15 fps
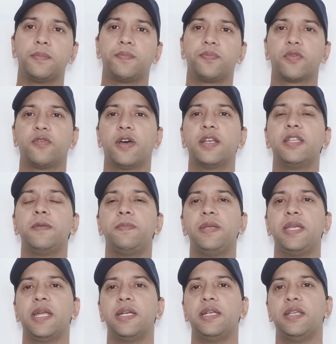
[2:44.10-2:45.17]
for the
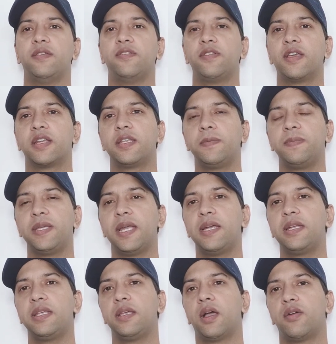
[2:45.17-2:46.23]

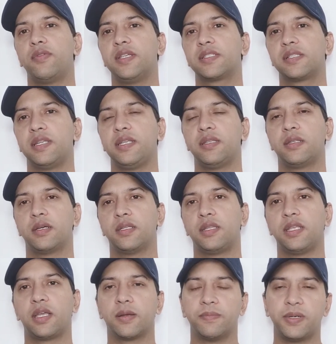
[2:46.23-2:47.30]
PhD, obviously
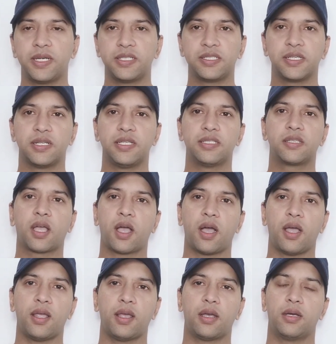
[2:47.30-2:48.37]
the competition is
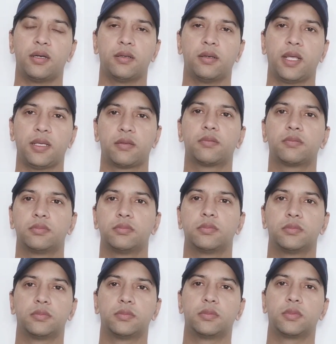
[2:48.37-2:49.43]
high,
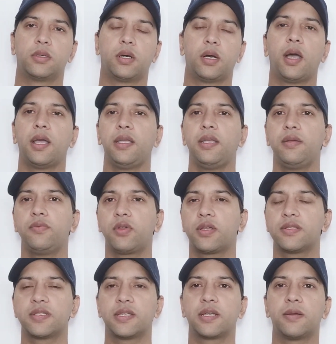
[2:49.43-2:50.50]
high, we
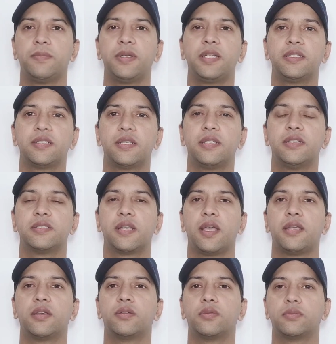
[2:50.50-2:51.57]
can say competition is
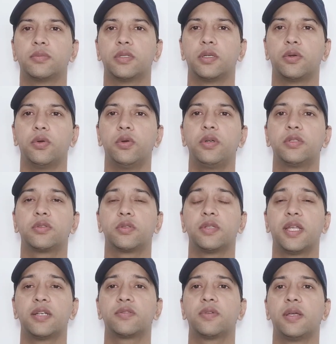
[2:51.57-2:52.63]
like good. So
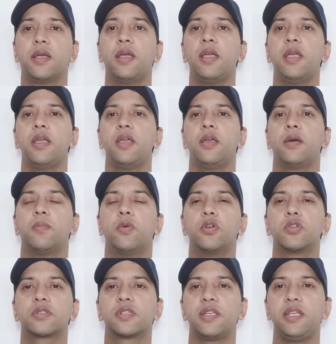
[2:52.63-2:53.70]
that's why
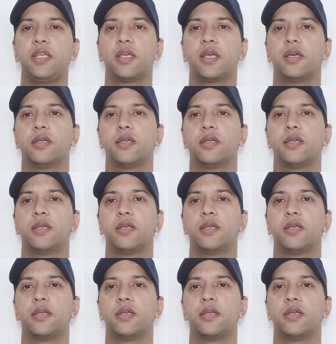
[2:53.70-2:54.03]
mostly